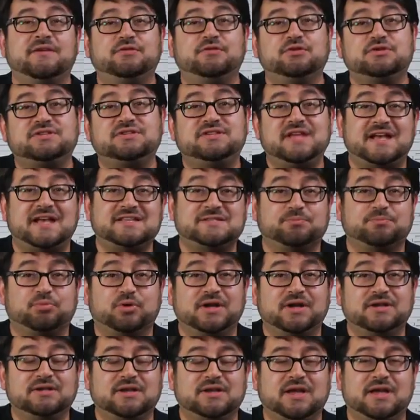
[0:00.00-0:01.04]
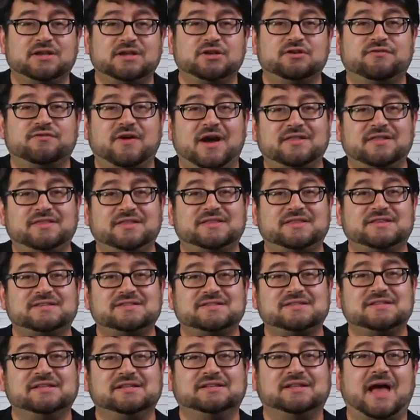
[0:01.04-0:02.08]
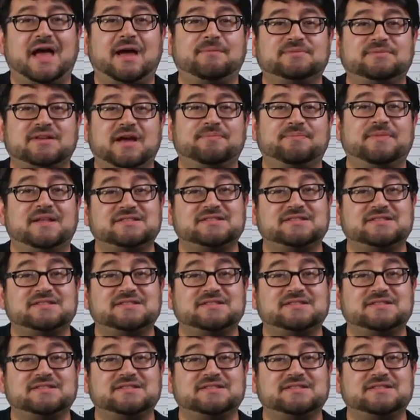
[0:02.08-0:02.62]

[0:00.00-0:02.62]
If you're desperate and you find that this is the laptop